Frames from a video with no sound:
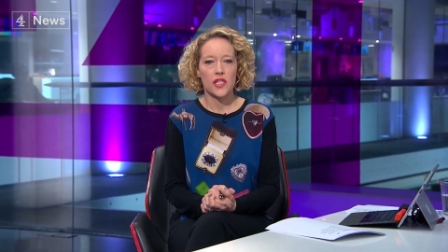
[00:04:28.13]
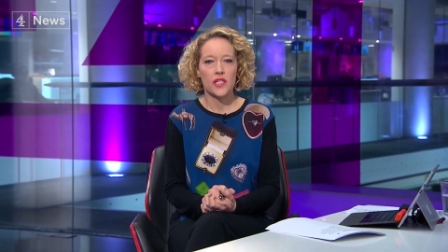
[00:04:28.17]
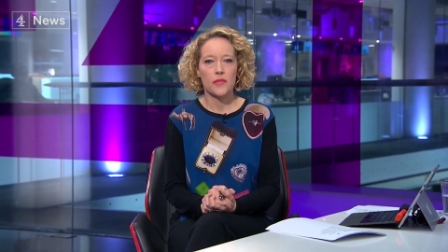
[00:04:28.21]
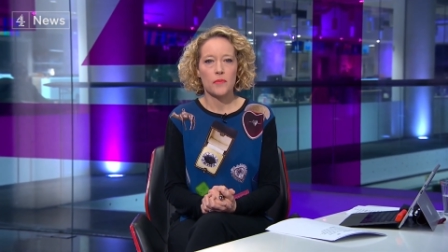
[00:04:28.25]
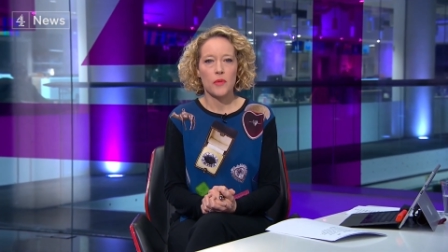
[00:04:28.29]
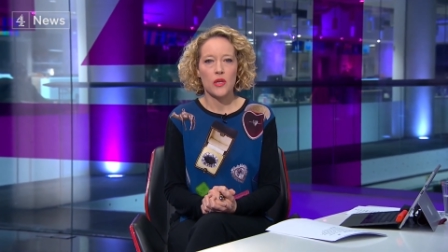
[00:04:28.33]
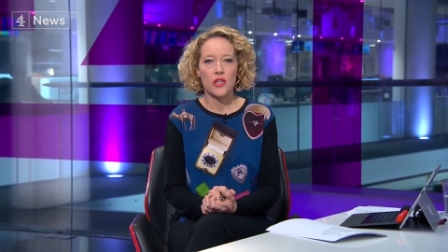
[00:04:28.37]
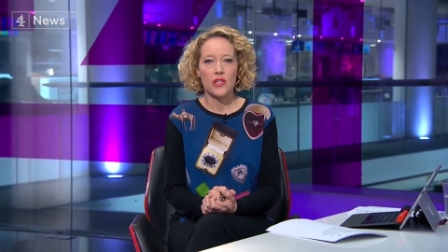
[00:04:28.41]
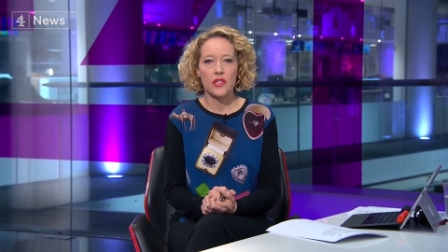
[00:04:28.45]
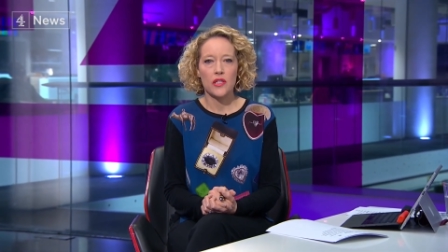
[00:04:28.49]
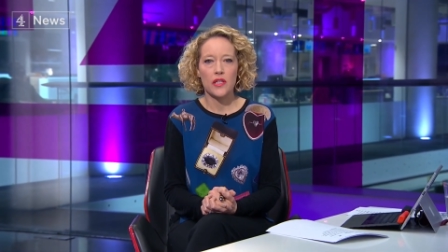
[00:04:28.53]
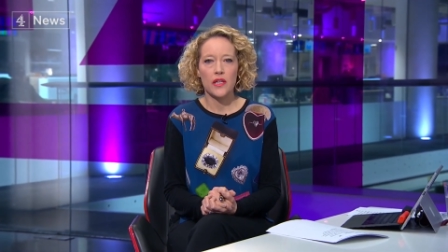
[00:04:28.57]
I
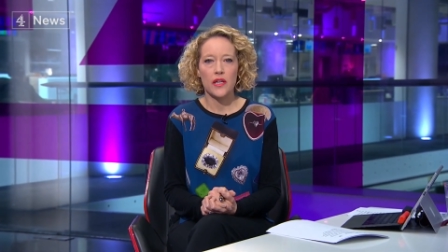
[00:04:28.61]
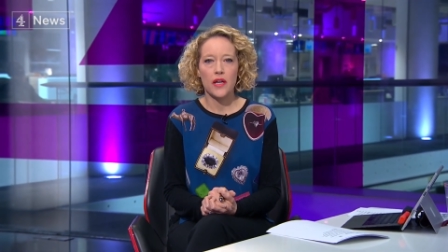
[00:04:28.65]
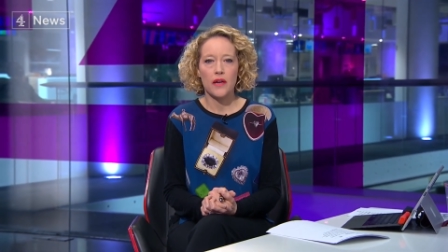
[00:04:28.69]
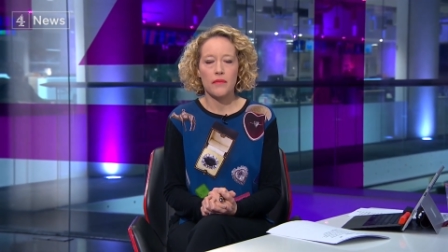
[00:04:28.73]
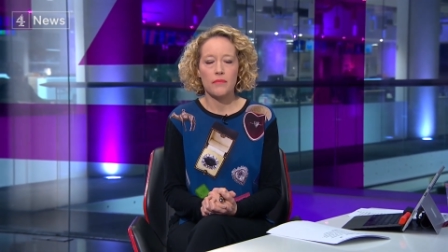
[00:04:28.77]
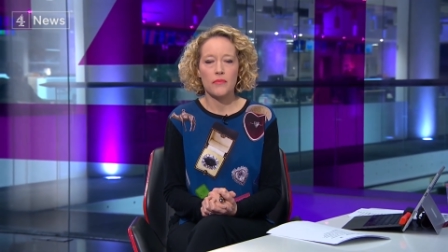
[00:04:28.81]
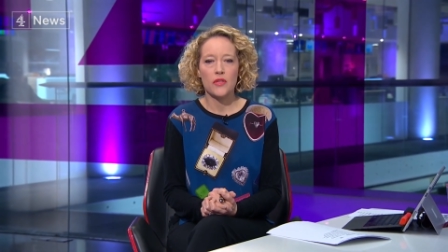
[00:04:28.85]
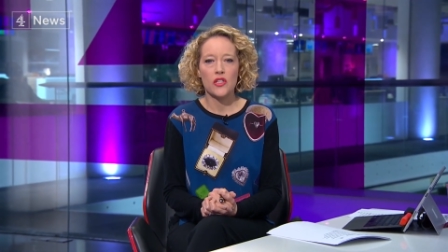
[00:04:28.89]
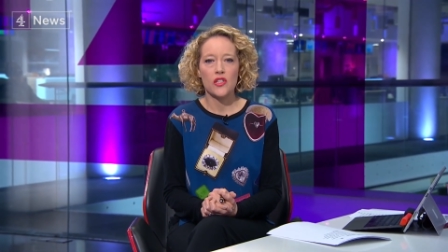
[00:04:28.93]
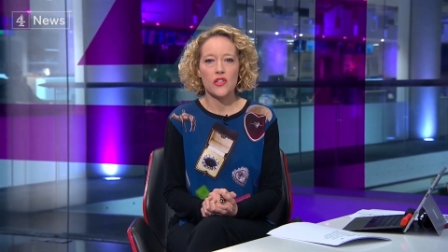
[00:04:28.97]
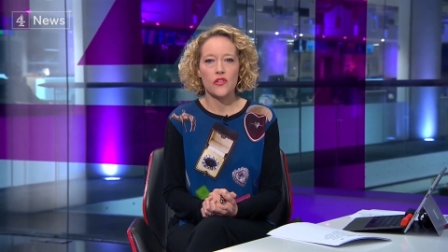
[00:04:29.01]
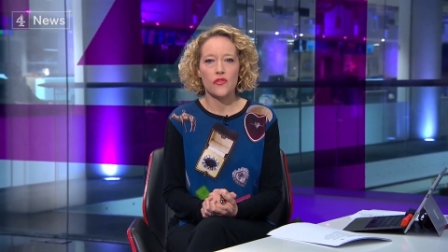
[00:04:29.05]
spoke to the
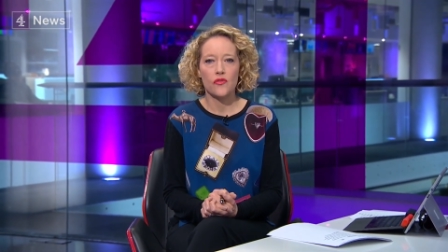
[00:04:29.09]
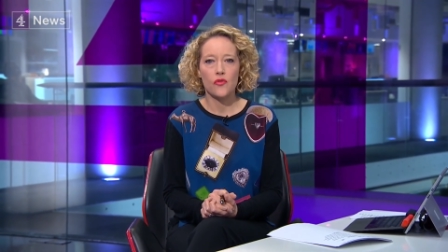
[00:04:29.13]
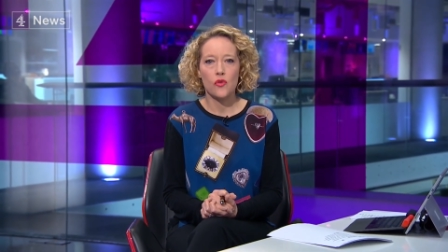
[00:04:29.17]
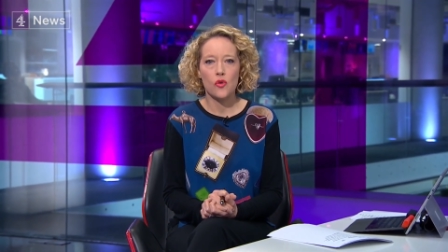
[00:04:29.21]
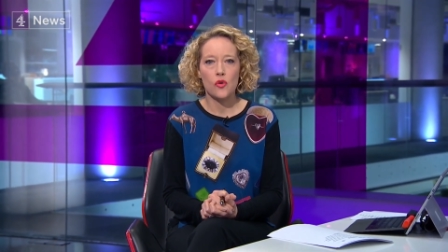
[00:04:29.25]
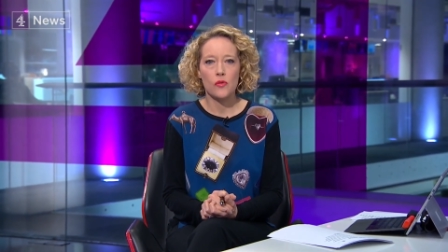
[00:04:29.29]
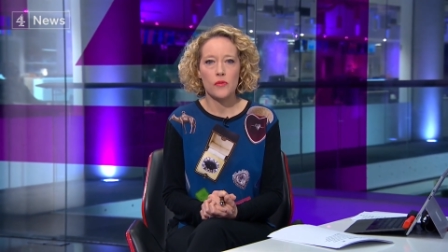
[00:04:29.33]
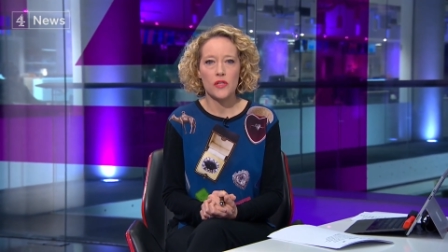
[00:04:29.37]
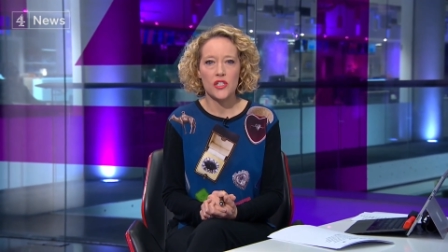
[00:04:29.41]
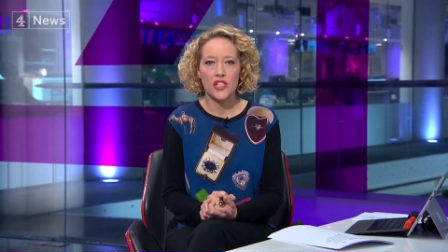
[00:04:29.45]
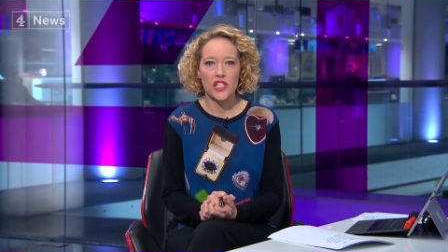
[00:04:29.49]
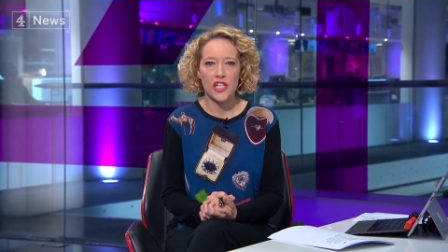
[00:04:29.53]
government's
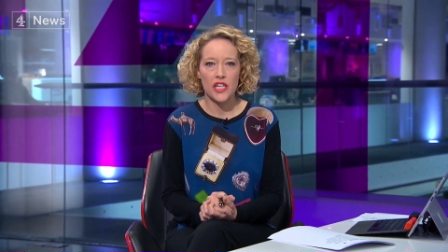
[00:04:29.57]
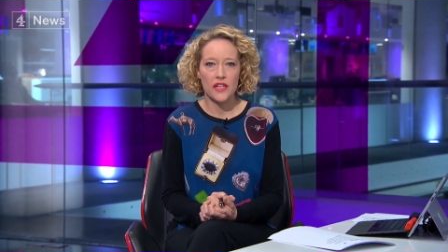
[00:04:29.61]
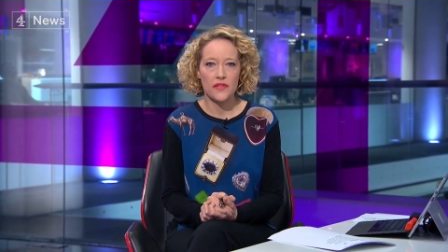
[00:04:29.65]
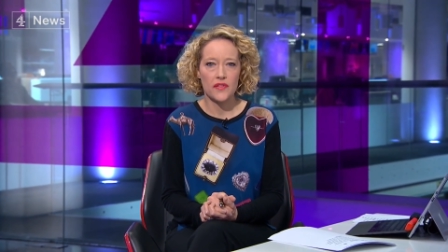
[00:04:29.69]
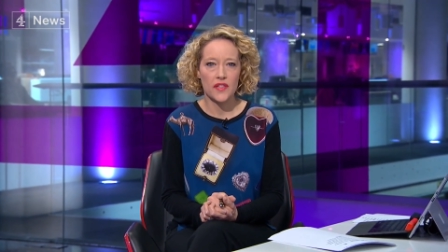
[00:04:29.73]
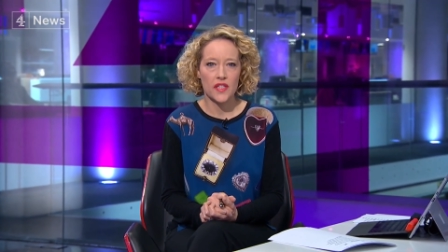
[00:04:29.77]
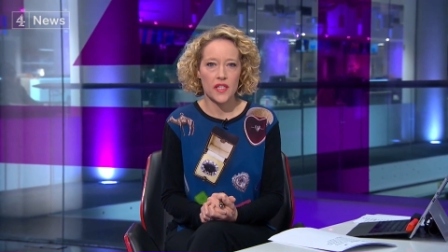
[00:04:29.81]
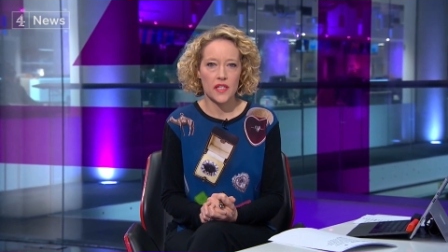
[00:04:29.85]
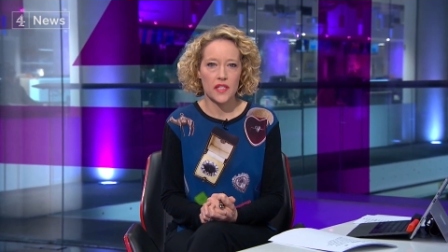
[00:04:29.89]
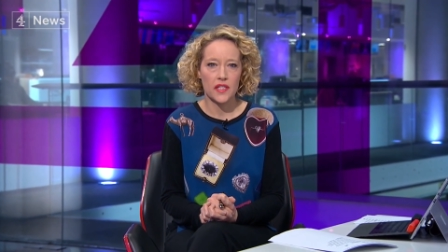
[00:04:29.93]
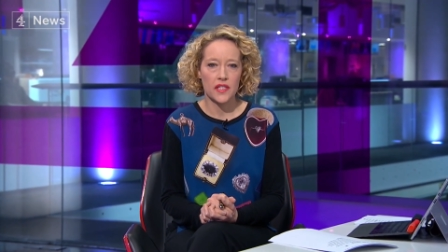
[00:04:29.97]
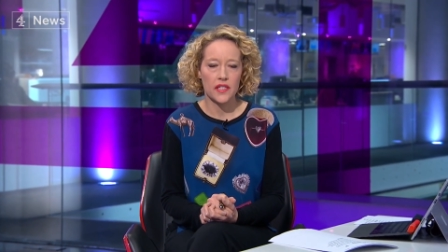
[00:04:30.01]
former
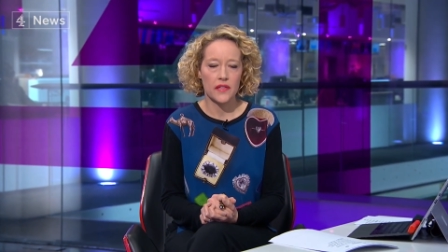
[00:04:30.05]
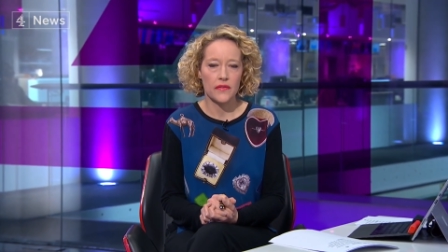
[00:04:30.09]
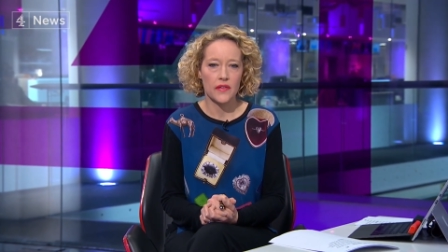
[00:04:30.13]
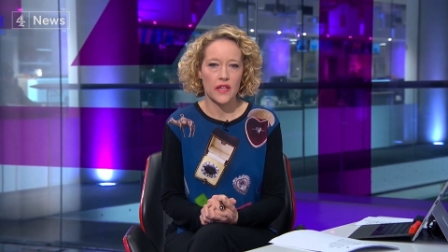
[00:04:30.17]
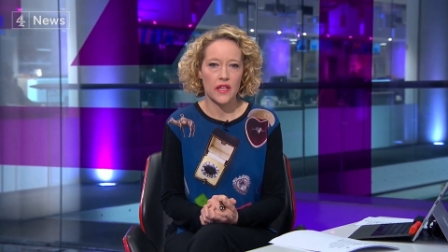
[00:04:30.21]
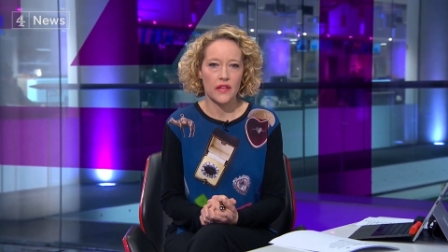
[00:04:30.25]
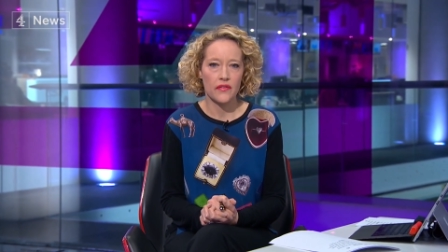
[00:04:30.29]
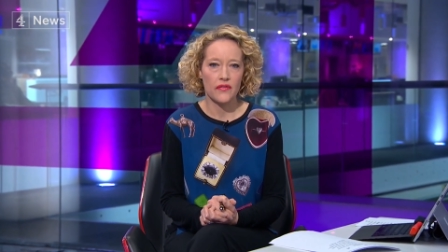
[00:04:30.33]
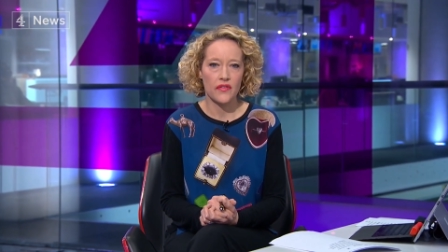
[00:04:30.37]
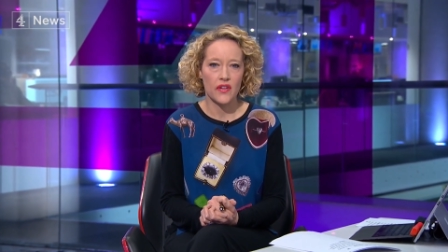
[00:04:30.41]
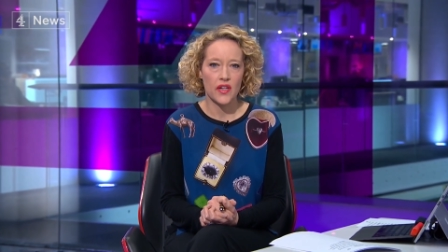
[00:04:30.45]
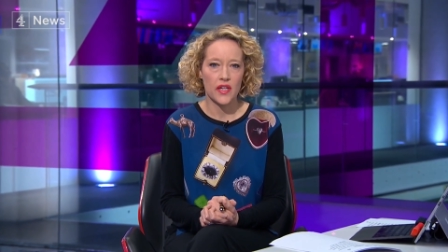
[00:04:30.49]
chief
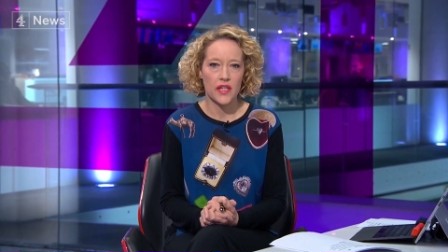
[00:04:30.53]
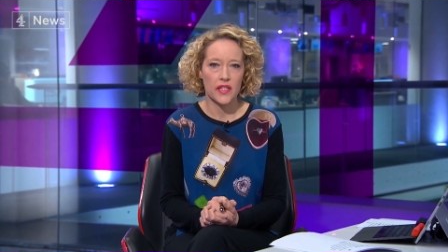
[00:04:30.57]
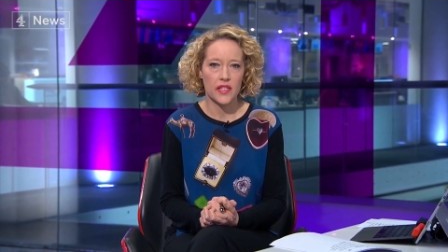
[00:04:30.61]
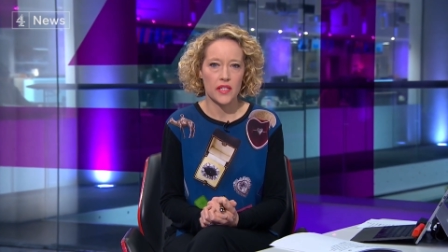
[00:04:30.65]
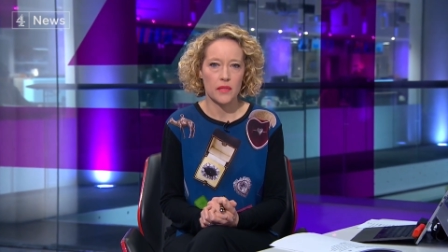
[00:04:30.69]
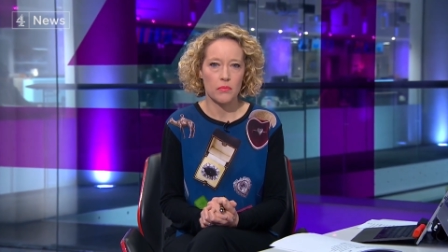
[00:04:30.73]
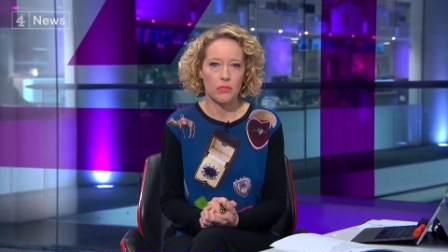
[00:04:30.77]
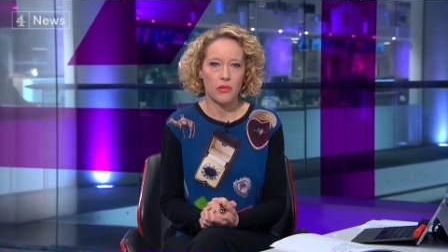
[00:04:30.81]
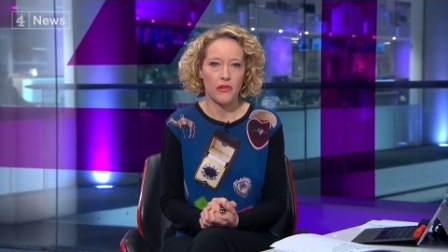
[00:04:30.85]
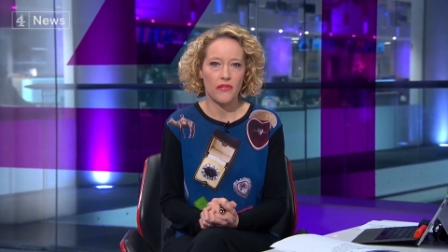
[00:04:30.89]
scientific advisor,